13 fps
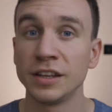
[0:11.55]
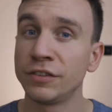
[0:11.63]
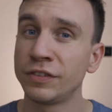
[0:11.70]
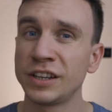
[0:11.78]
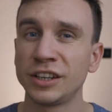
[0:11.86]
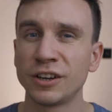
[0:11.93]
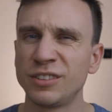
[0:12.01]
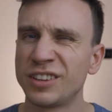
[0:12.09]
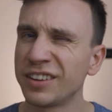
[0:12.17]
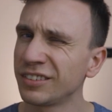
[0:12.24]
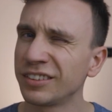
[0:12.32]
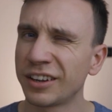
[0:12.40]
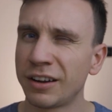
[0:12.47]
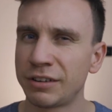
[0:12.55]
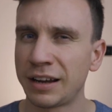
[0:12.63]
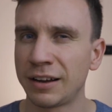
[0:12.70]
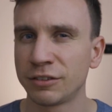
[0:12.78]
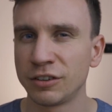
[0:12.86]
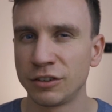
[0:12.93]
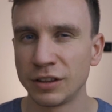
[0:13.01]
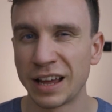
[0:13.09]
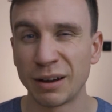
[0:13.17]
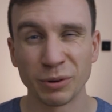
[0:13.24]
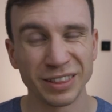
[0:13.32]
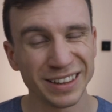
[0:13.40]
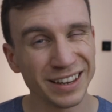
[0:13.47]
This video doesn't cover how to do
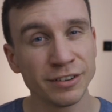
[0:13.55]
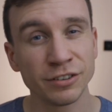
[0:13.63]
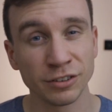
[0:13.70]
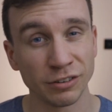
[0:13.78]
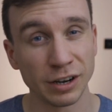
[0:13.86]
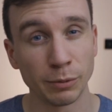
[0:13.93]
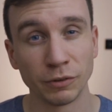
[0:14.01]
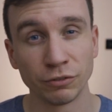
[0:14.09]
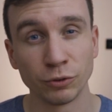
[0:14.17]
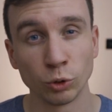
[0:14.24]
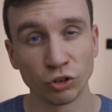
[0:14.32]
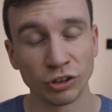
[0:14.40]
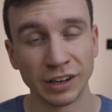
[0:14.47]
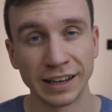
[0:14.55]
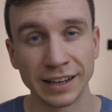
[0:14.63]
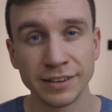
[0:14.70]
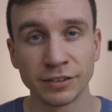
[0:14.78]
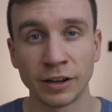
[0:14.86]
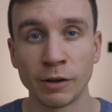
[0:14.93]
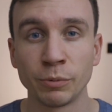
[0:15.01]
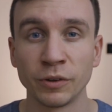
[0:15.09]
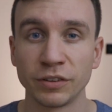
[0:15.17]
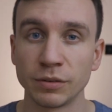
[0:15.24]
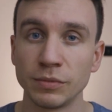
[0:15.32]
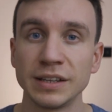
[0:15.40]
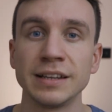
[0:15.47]
that with Instagram, unfortunately, so I've put
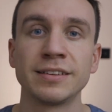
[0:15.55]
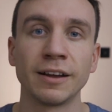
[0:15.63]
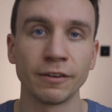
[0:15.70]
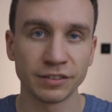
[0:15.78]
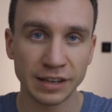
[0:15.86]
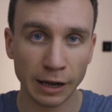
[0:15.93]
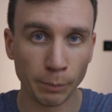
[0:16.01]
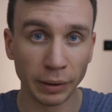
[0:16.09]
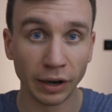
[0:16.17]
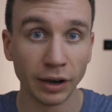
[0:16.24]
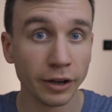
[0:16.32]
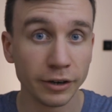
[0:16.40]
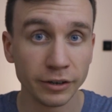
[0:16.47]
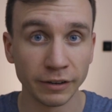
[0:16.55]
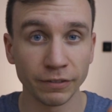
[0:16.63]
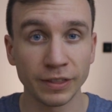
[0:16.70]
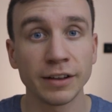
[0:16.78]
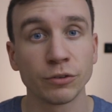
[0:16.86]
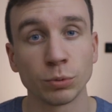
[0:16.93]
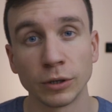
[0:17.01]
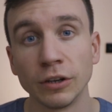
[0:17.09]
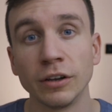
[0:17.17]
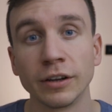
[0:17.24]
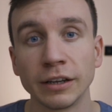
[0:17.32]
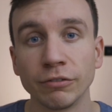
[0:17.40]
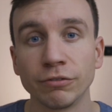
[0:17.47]
some details down below if that's what you're
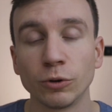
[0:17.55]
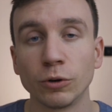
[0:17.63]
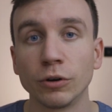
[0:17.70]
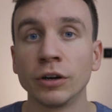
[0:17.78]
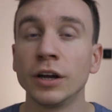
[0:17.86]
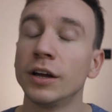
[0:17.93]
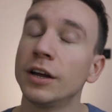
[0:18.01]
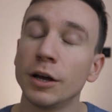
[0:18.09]
looking for.